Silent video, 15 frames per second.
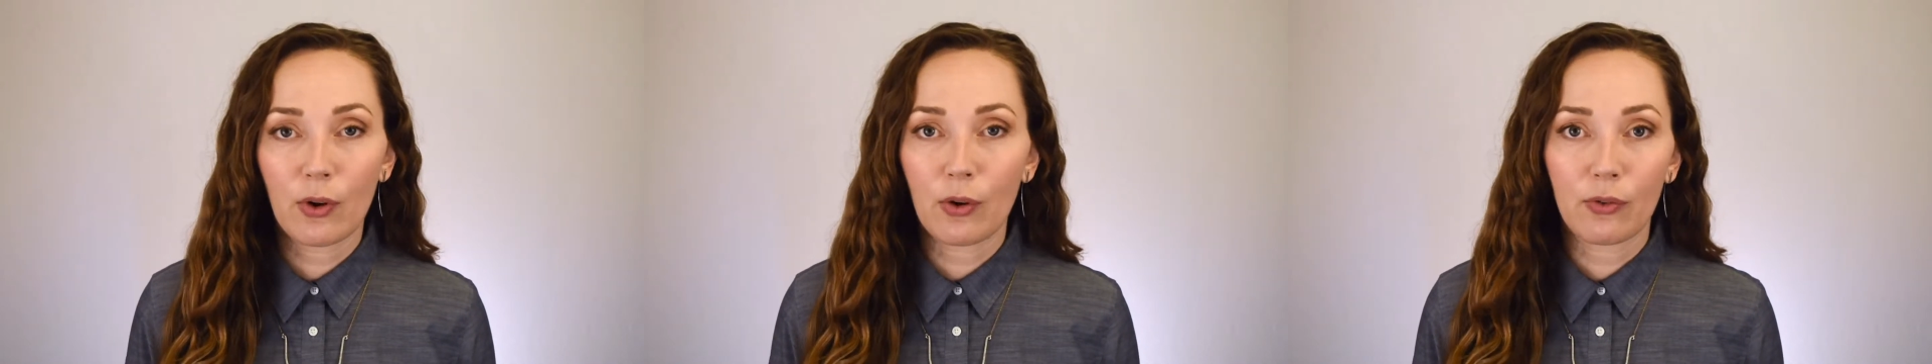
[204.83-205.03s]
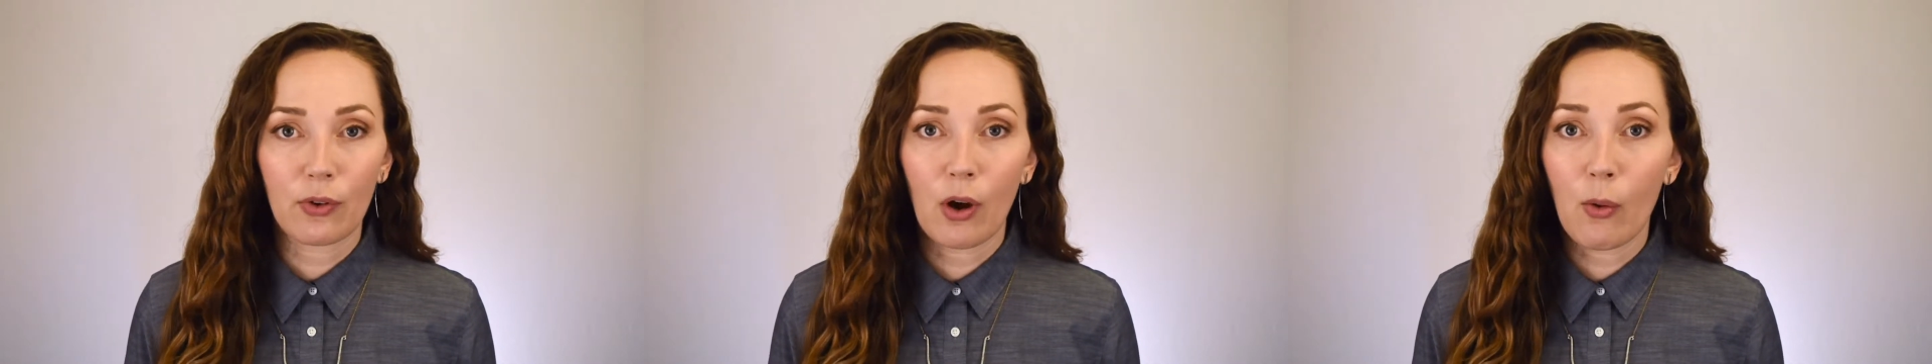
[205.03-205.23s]

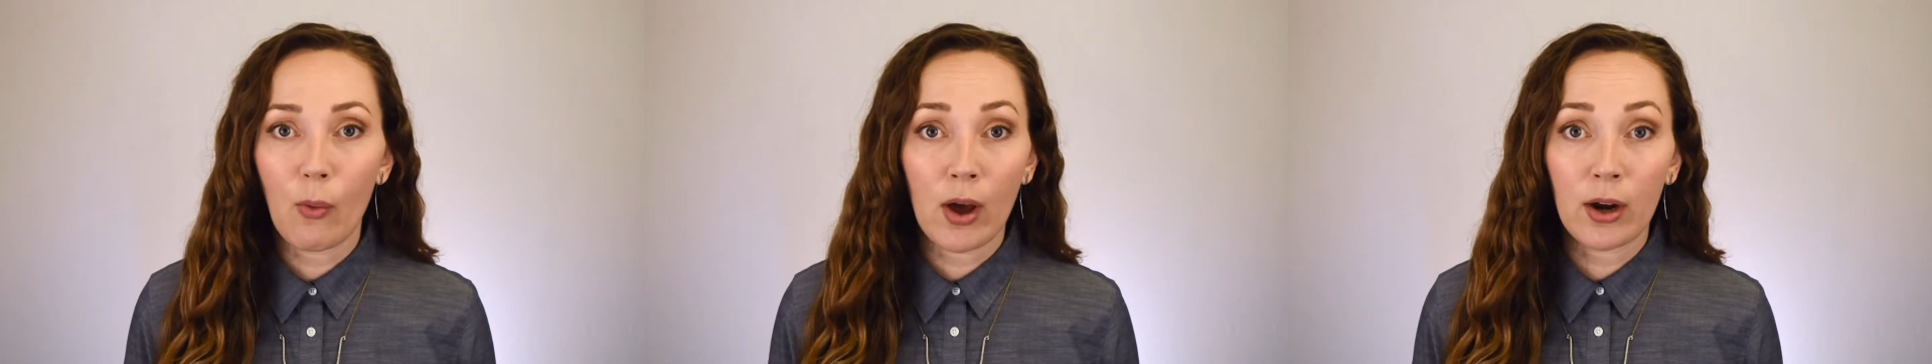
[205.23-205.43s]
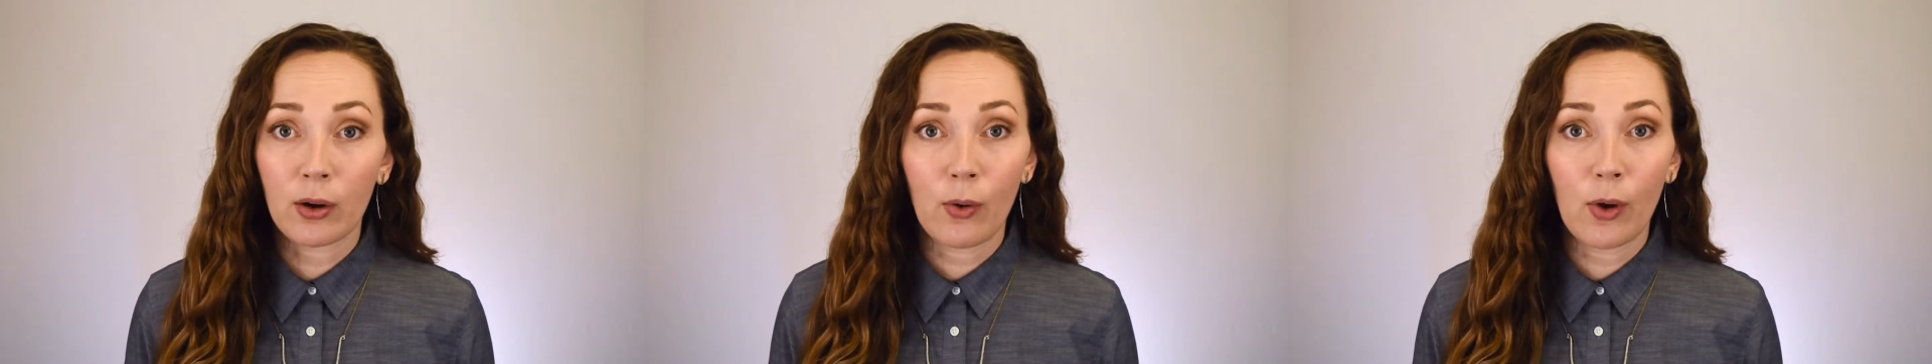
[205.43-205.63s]
overall
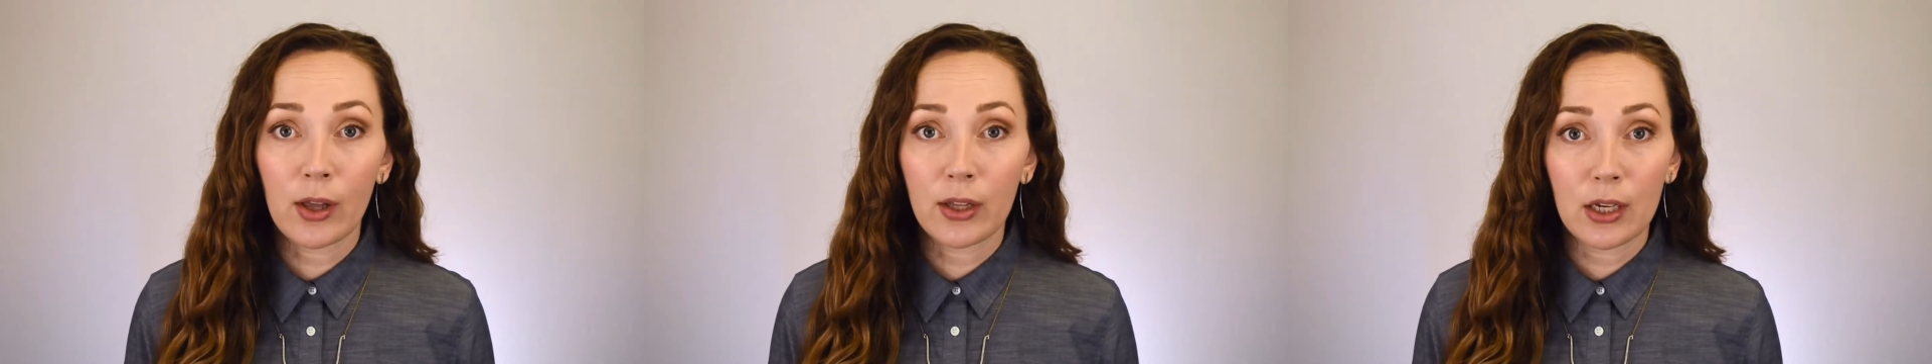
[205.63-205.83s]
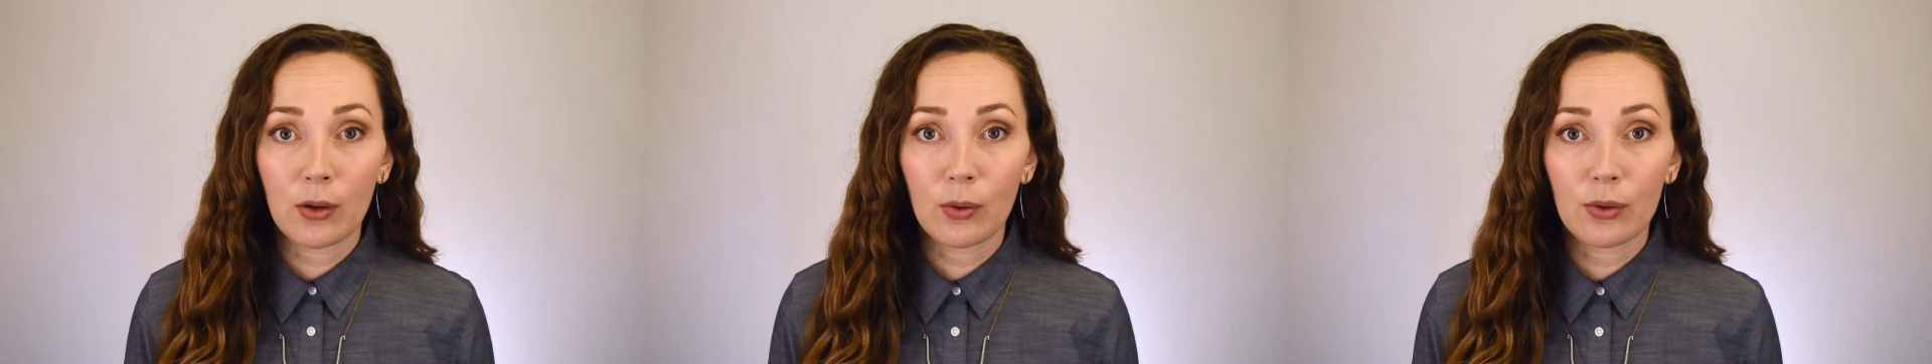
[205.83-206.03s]
water
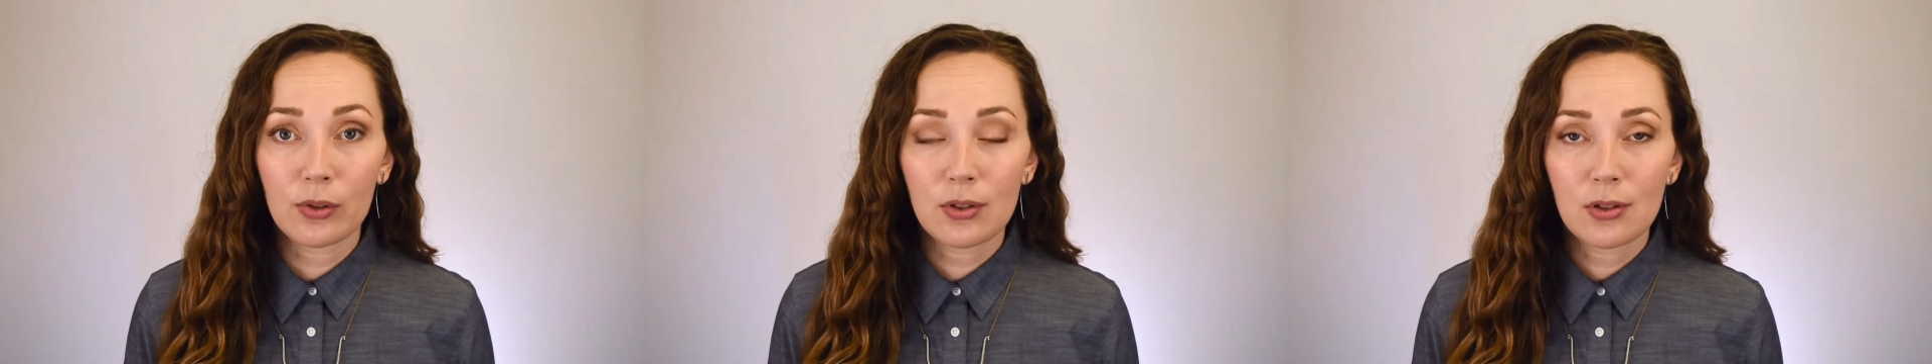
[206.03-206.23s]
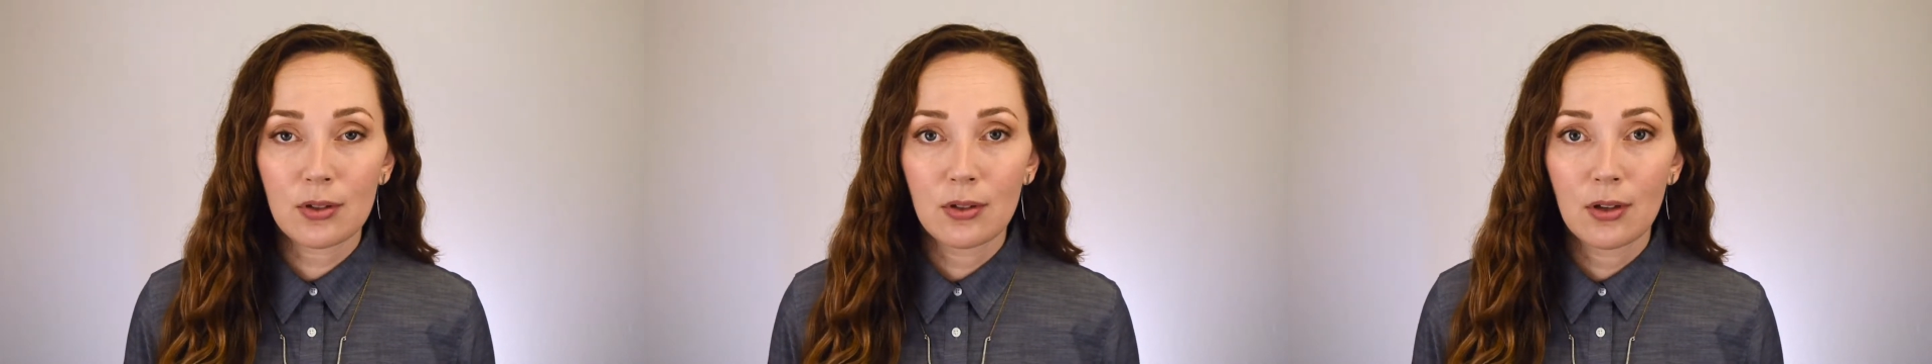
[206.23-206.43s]
quality
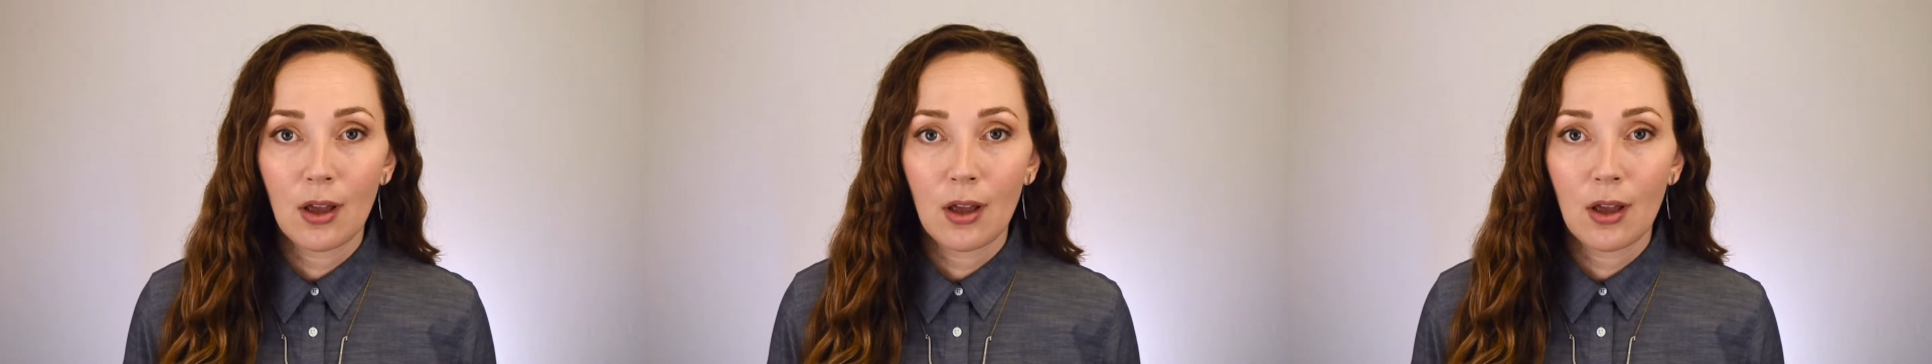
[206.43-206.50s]
goals.